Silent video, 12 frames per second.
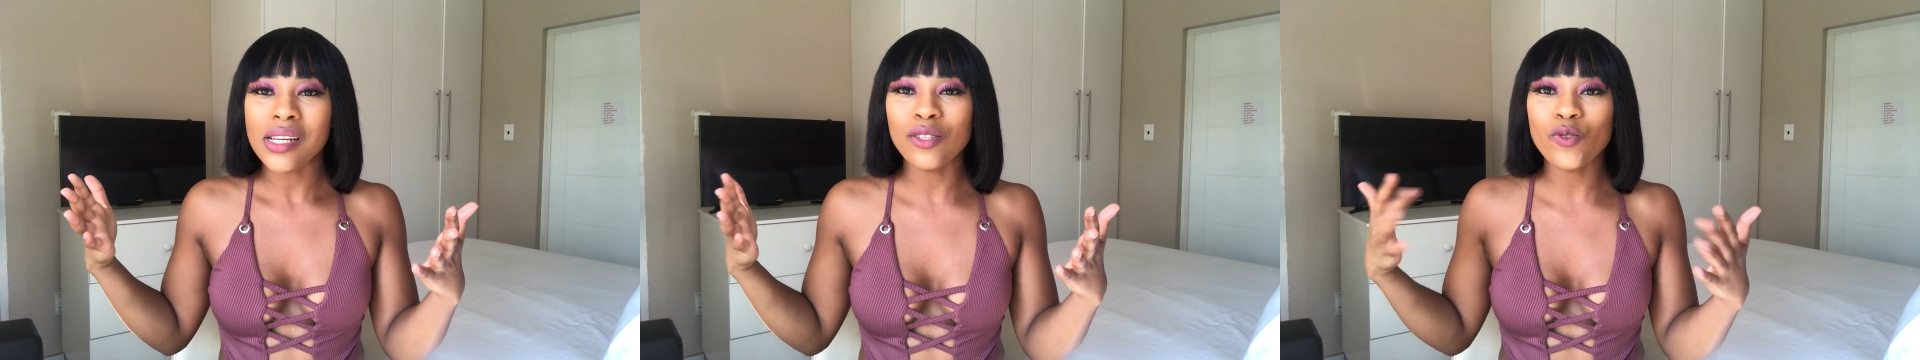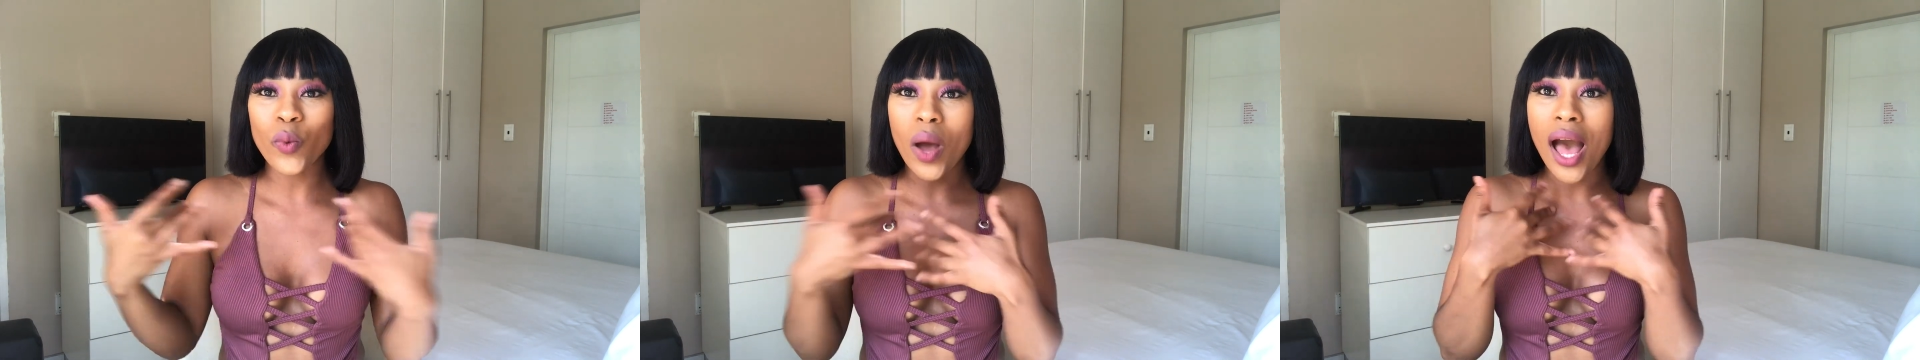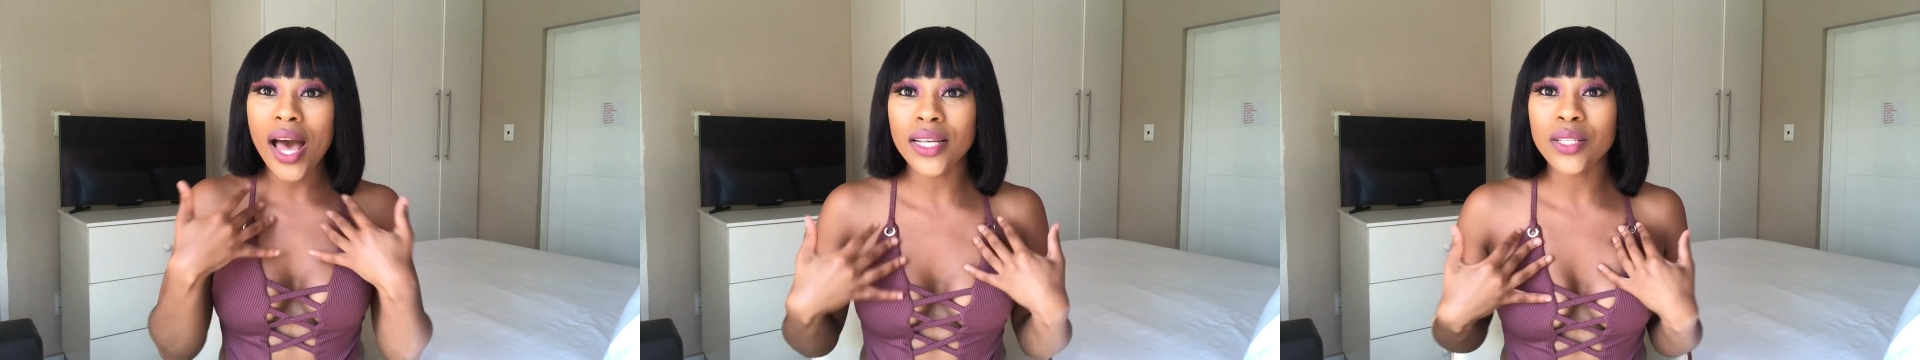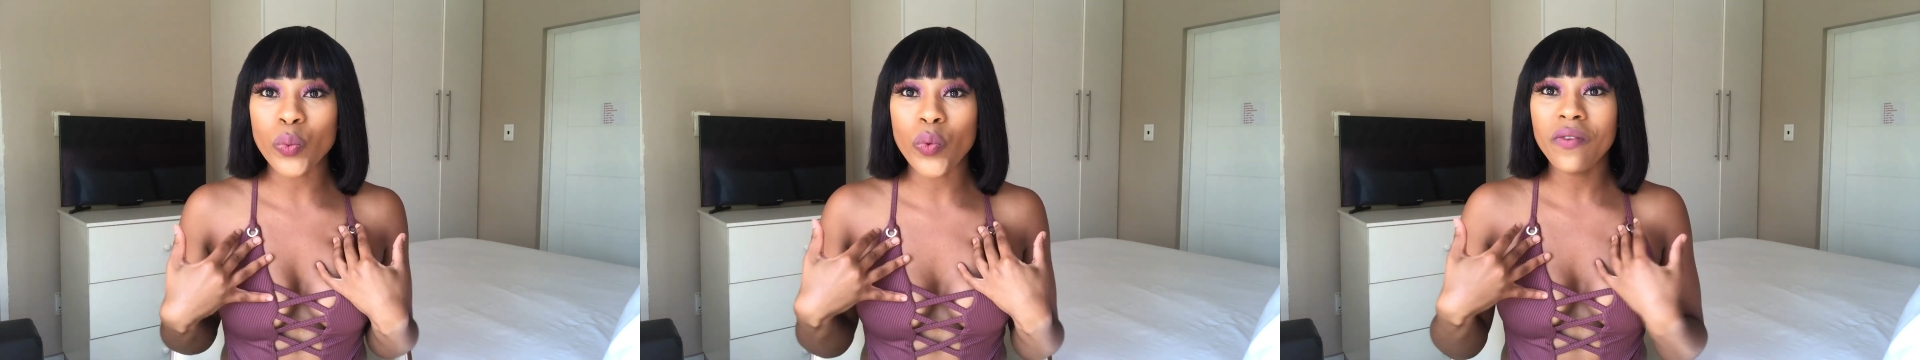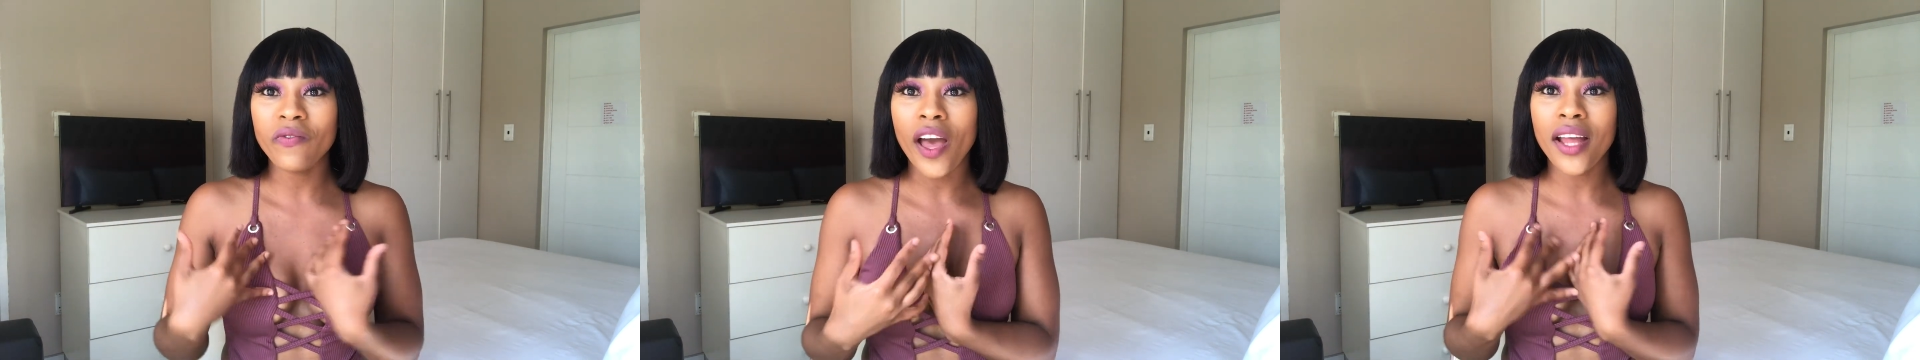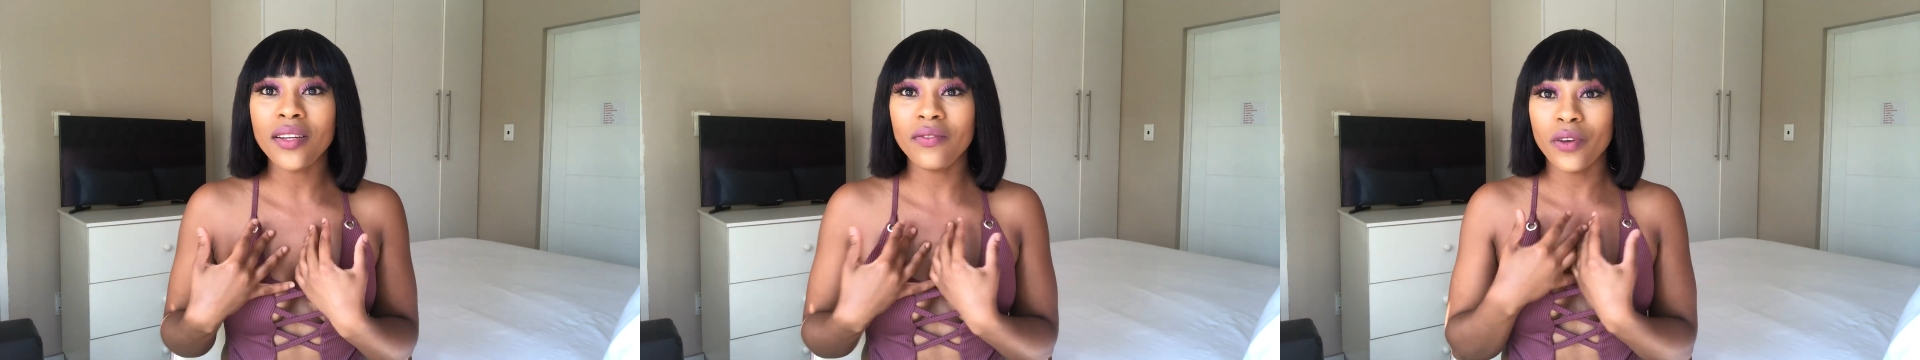to us, we
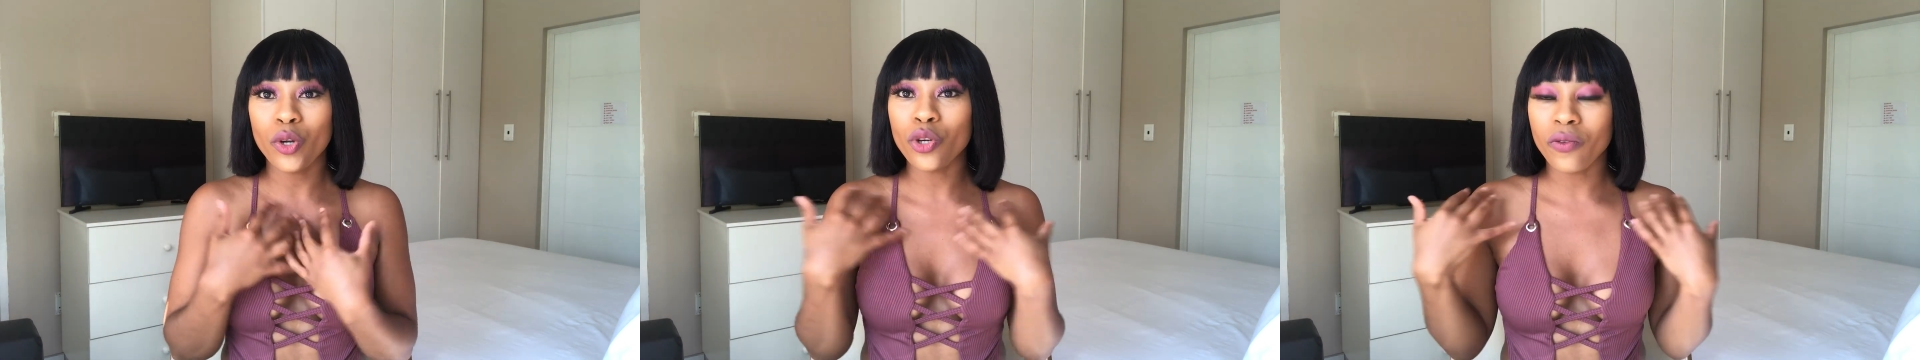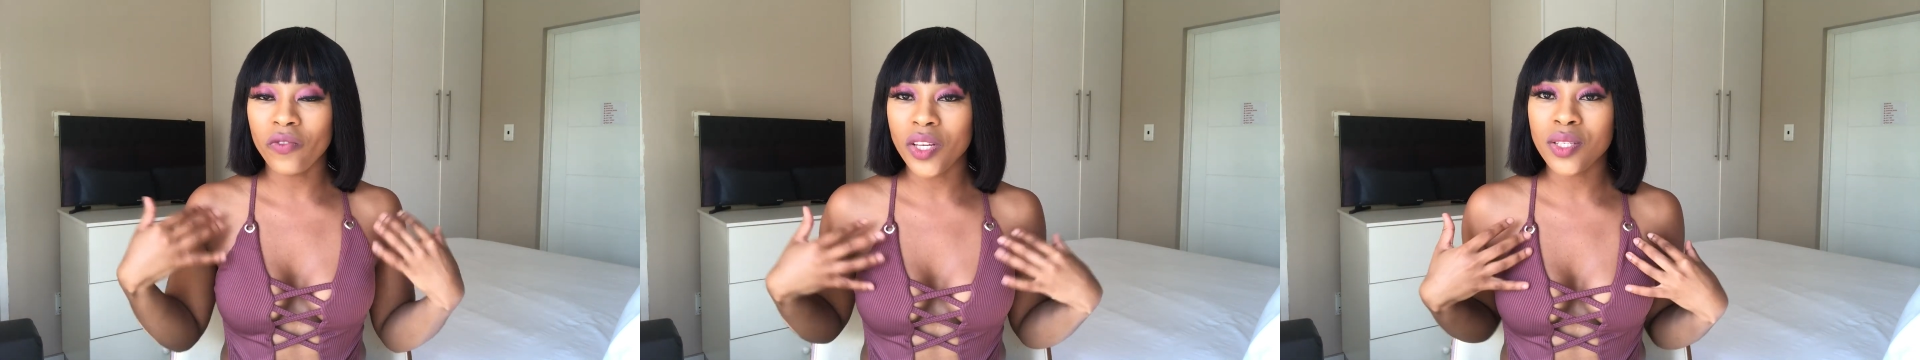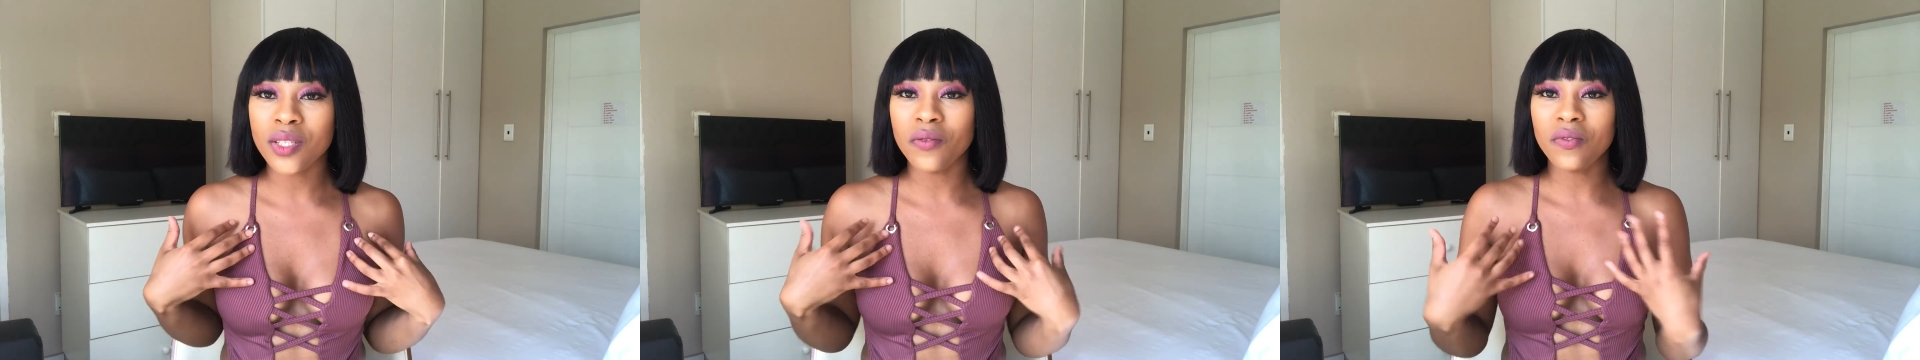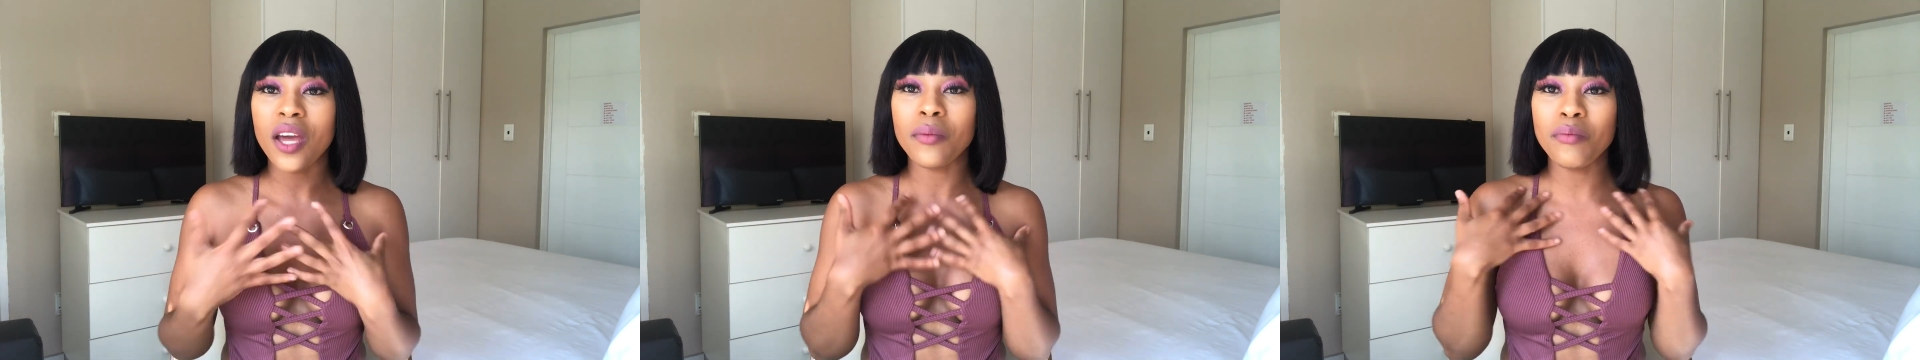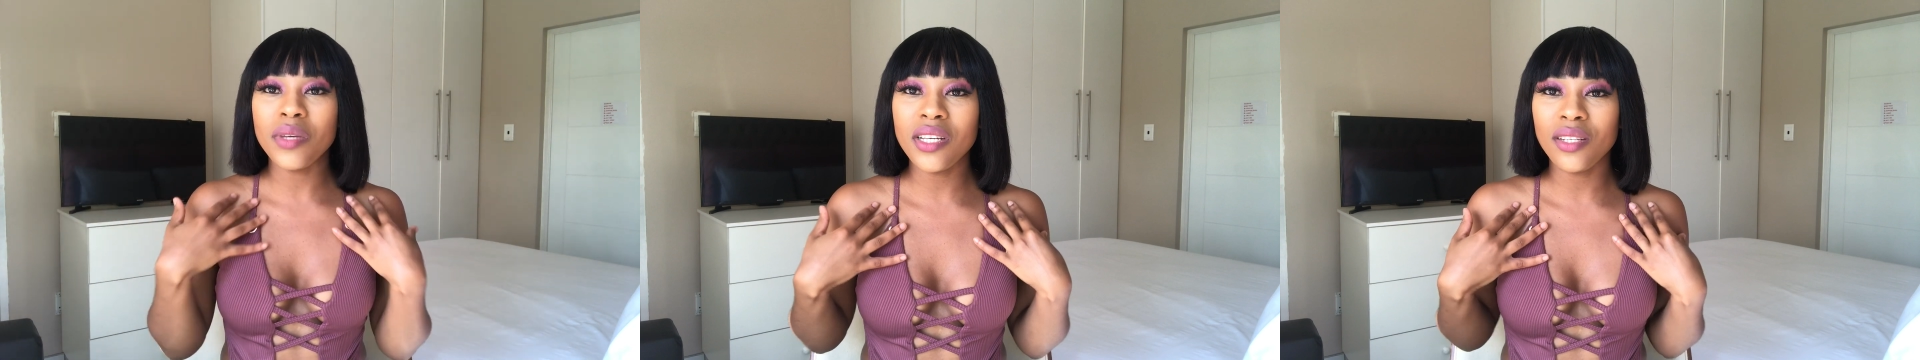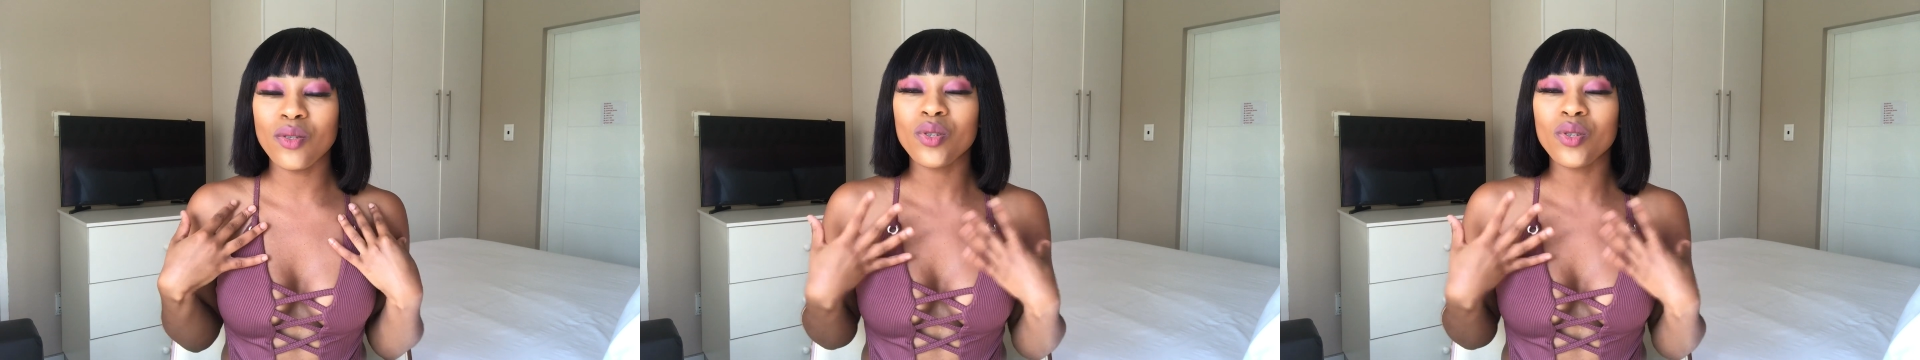find it very offensive and mean.